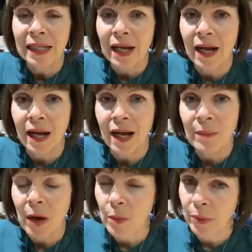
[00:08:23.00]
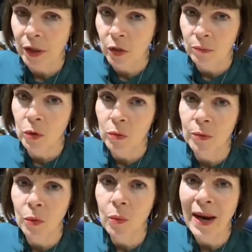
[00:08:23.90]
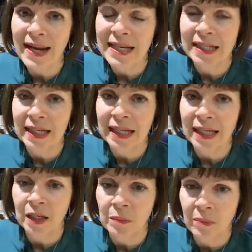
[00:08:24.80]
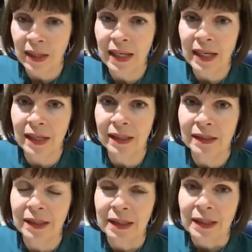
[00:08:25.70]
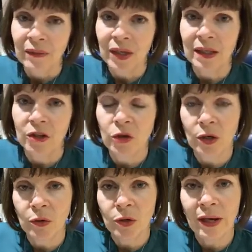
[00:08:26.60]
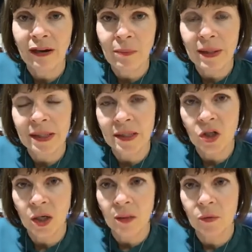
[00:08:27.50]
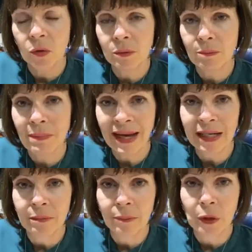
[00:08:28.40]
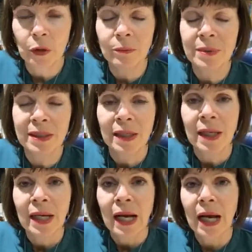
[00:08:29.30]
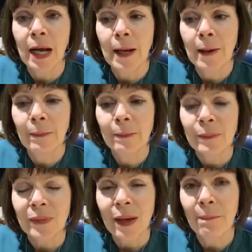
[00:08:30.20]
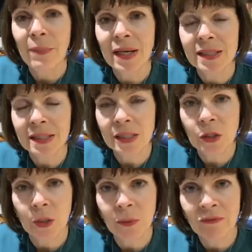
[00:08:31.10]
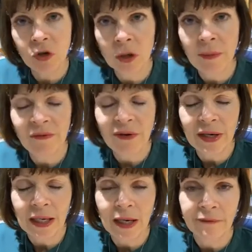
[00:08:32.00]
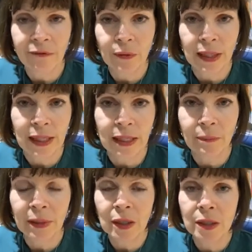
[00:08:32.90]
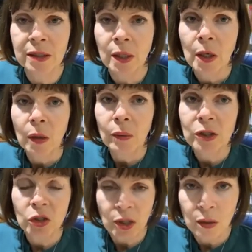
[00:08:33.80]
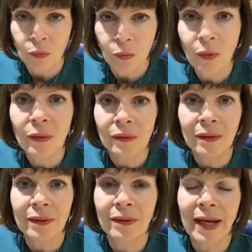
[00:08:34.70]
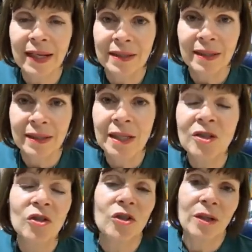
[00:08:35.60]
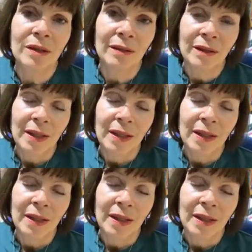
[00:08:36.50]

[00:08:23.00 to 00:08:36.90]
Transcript: are putting on more and more weight, it can appear that, you know, you hear about this term called man boobs. But, you know, we've got to be very careful here because we don't want excess estrogen